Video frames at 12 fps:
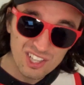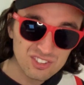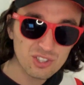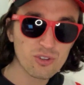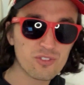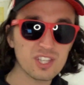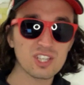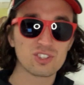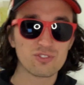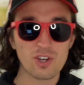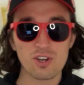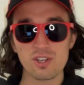still think it's
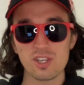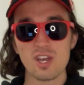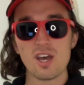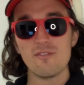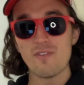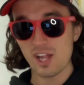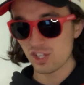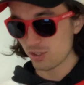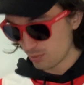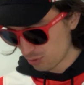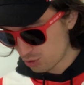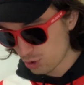very
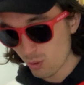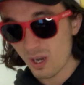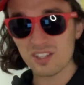valuable to